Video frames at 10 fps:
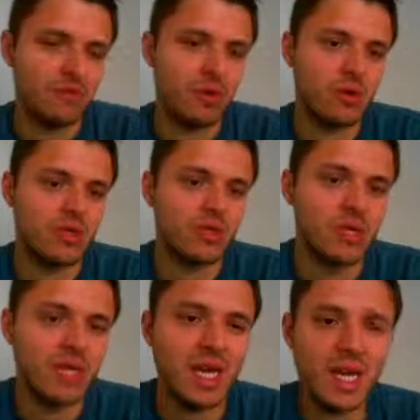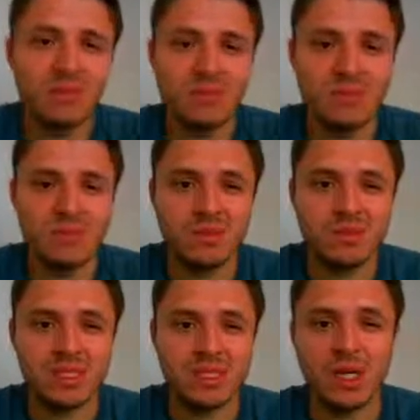more of a solid game
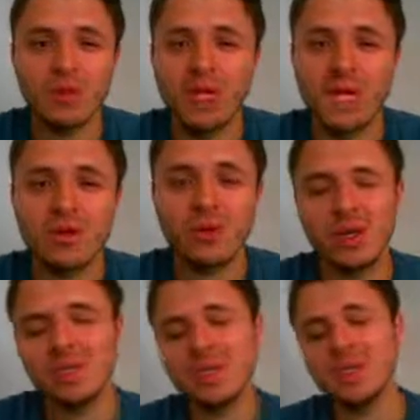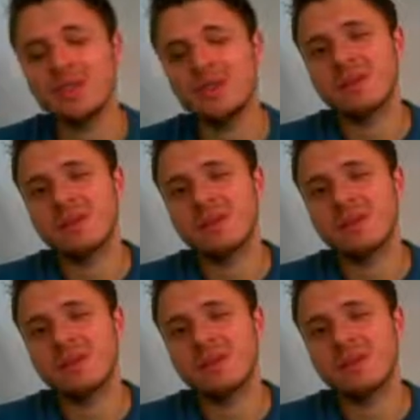to start playing on the queen side.